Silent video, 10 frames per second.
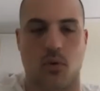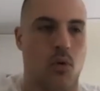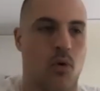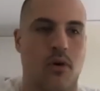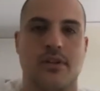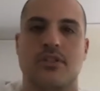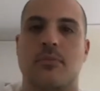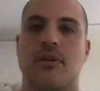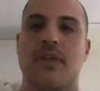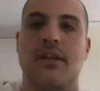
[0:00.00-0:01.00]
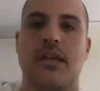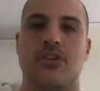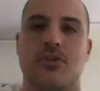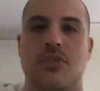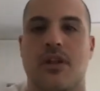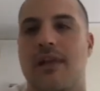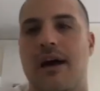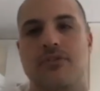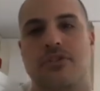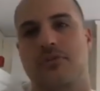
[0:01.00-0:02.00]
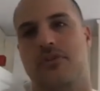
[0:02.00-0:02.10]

or into something of that nature that allows you